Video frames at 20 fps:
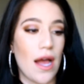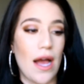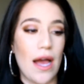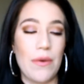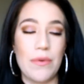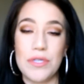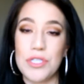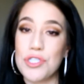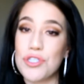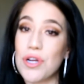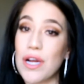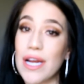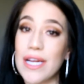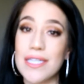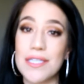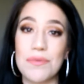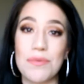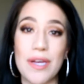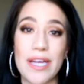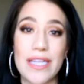I was
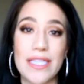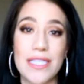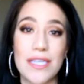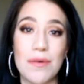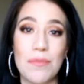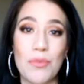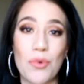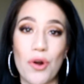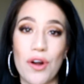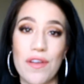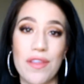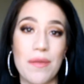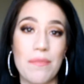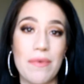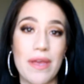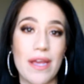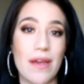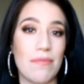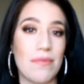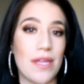trying to wait till more of the
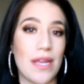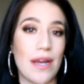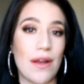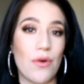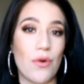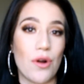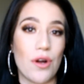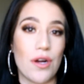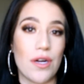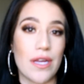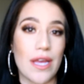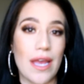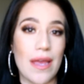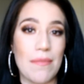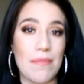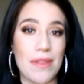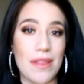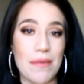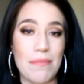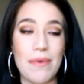makeup that I ordered
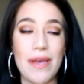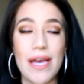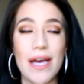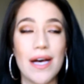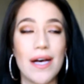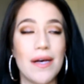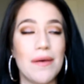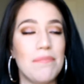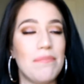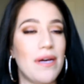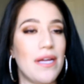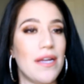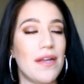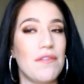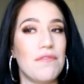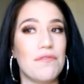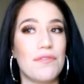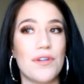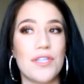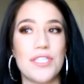came in the mail, but
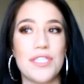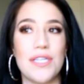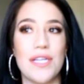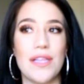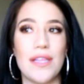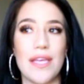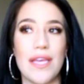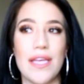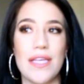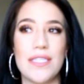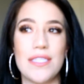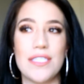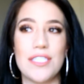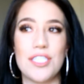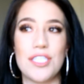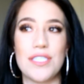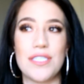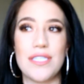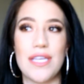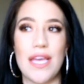unfortunately it's
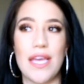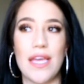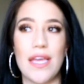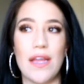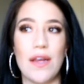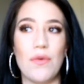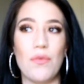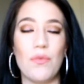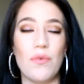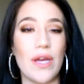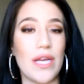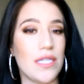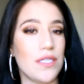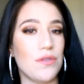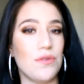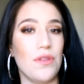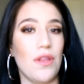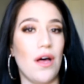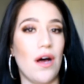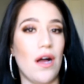just taking way
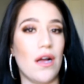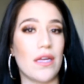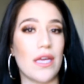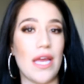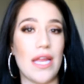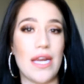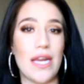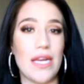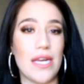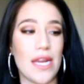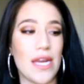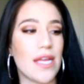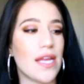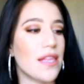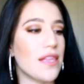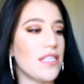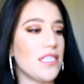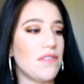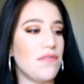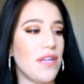too long, and I need to
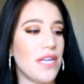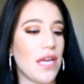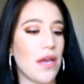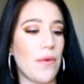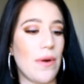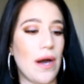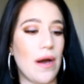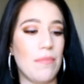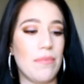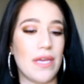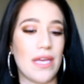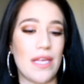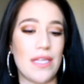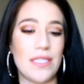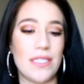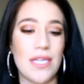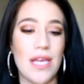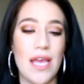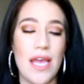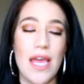get this video out
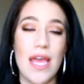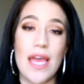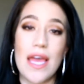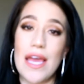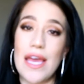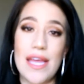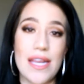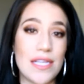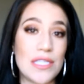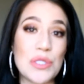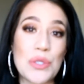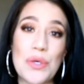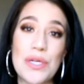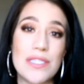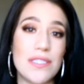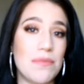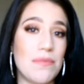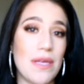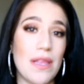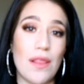because it is
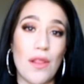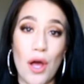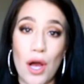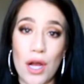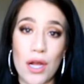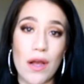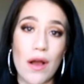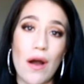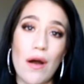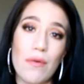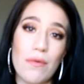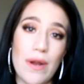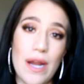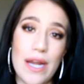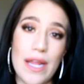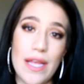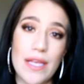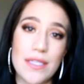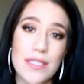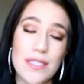going to be long
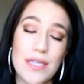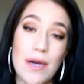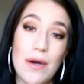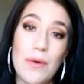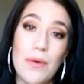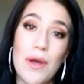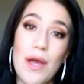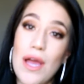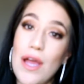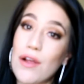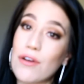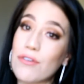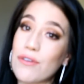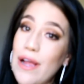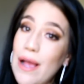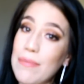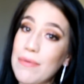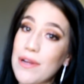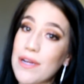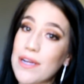already. So
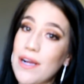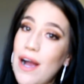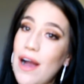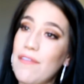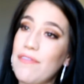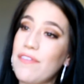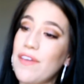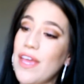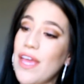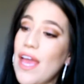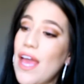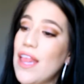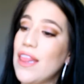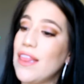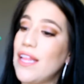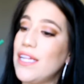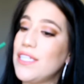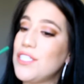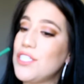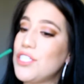grab your coffee and
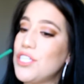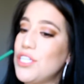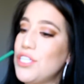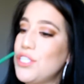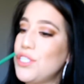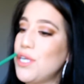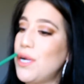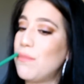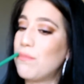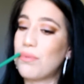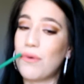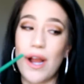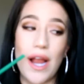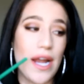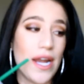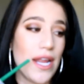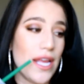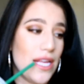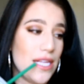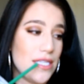let's just jump
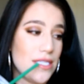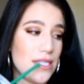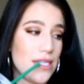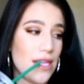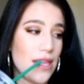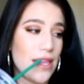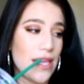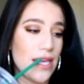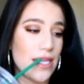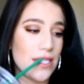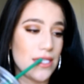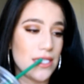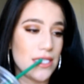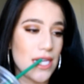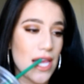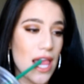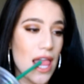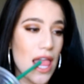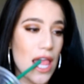right into this.